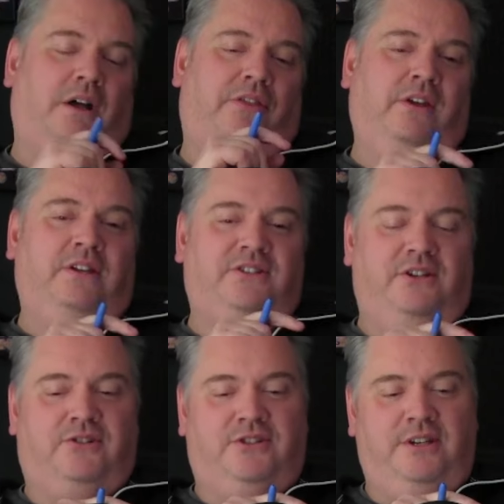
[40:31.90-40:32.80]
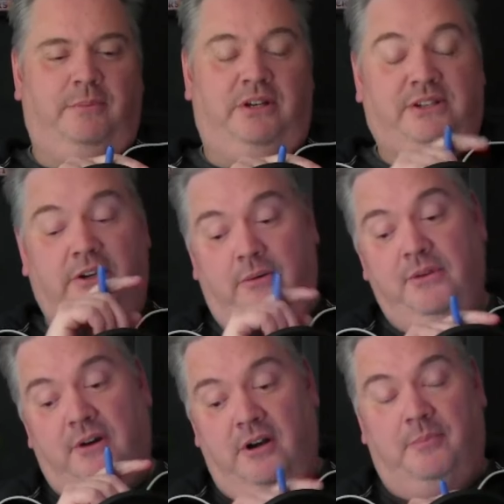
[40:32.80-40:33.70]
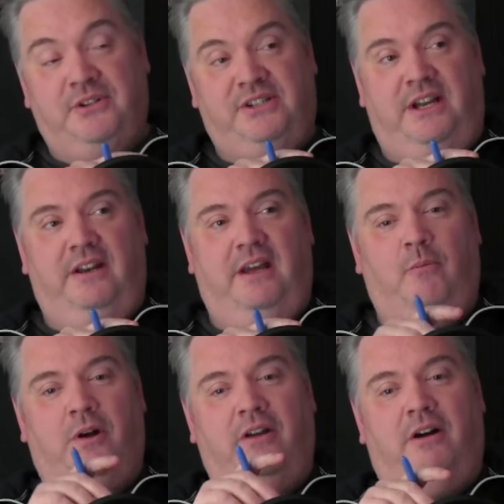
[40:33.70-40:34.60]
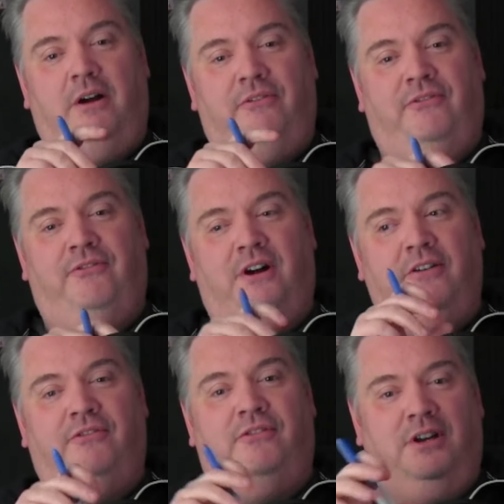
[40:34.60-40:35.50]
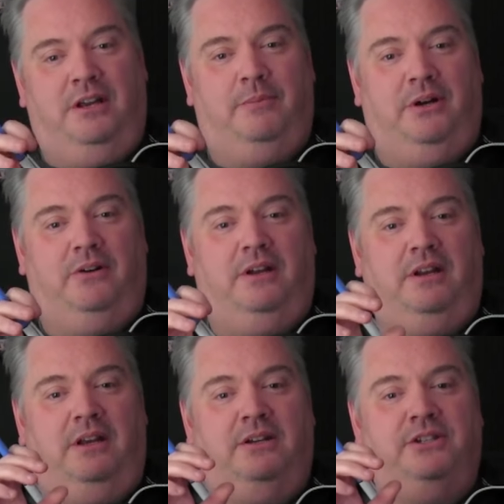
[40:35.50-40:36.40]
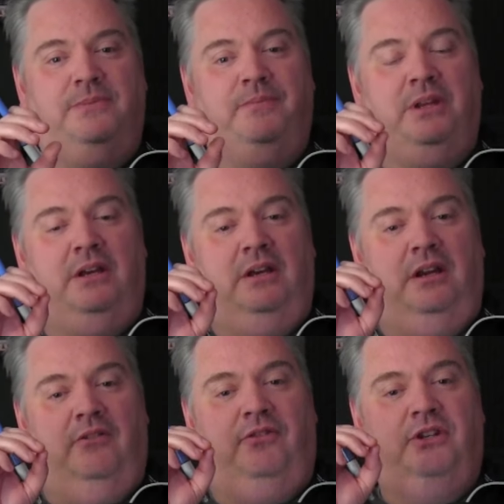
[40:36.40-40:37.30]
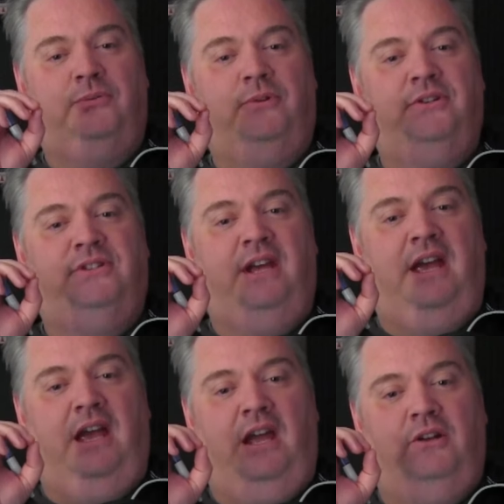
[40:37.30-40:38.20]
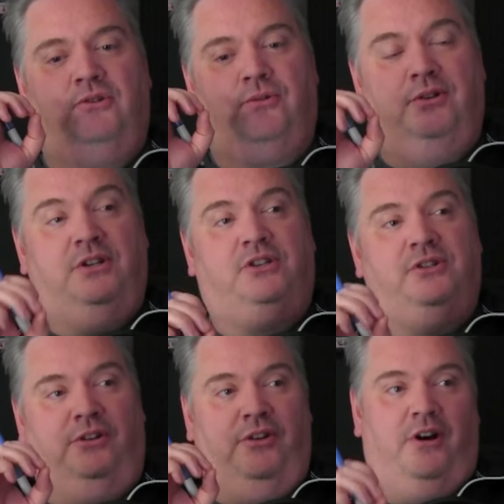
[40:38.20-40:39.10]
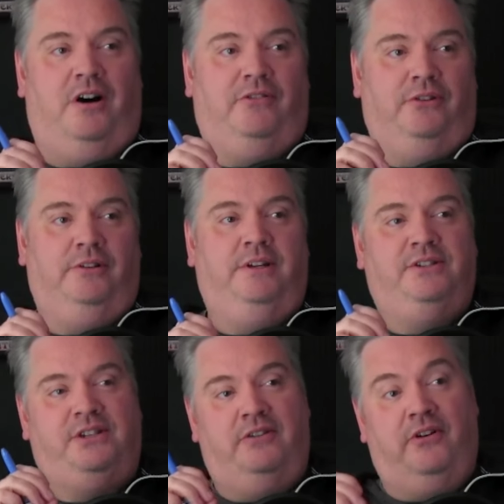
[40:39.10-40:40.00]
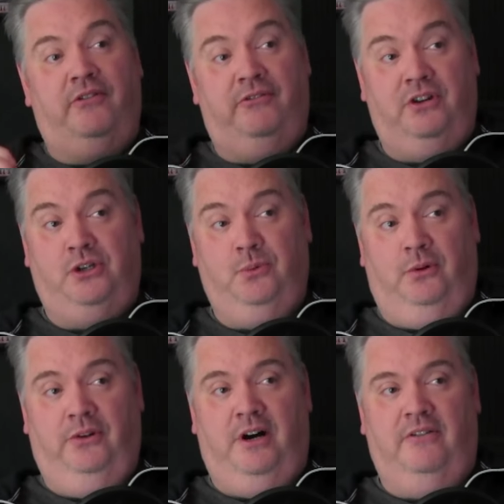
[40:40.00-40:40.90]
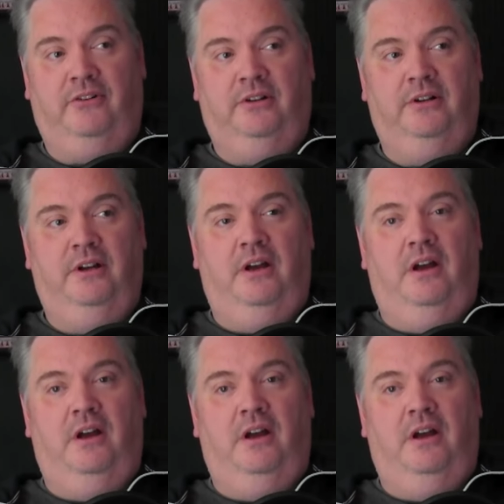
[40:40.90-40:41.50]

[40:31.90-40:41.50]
I think it's interesting because I agree with you 100%. And what I, I find funny about it is if this was a traditional novel instead of a visual novel,